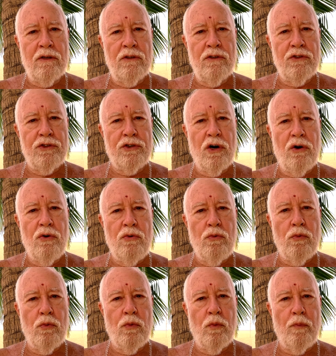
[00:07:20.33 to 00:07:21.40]
So
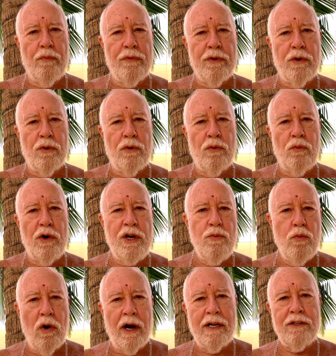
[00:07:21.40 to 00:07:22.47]
we
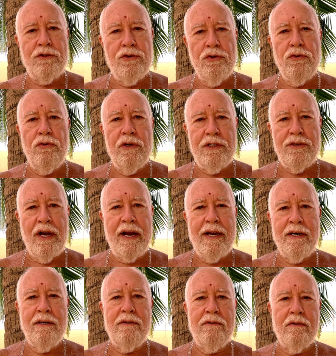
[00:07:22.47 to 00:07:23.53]
want to
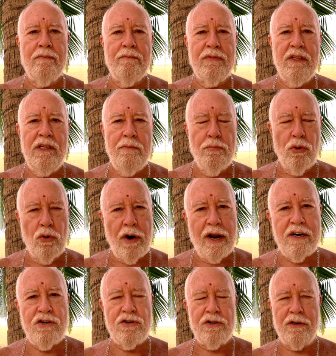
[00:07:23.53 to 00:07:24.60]
attain
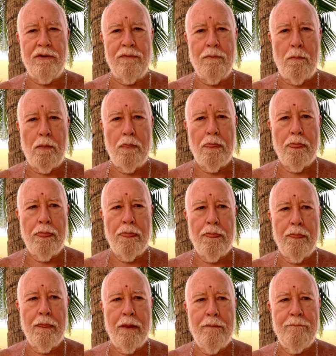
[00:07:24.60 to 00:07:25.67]
liberation,
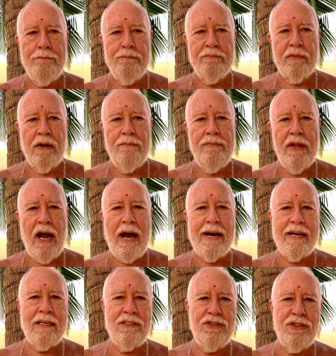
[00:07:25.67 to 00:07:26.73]
not
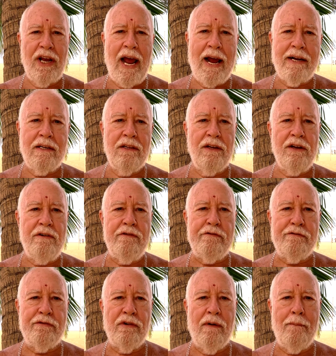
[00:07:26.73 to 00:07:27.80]
exactly
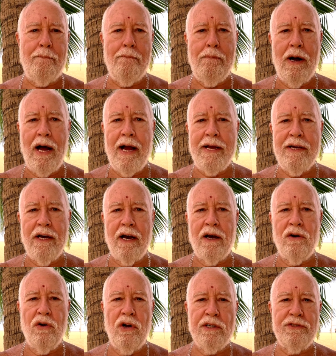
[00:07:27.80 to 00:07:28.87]
from Maya
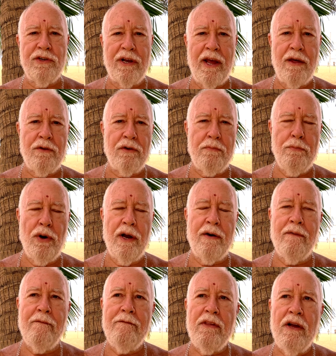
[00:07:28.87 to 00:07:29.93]
altogether, but
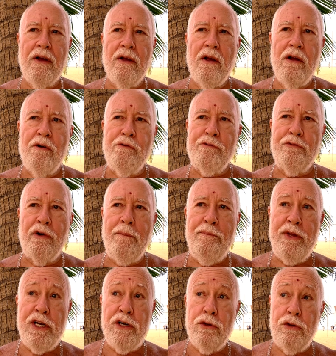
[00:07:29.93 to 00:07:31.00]
from
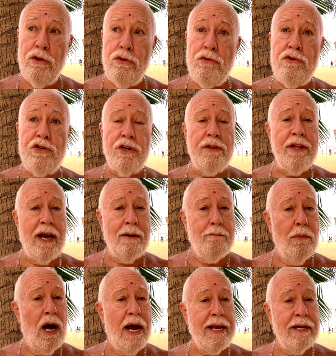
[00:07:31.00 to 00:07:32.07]
the illusion that
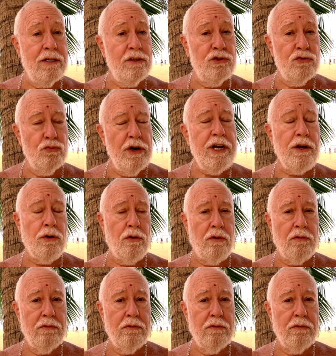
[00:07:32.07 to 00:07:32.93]
Maya is real,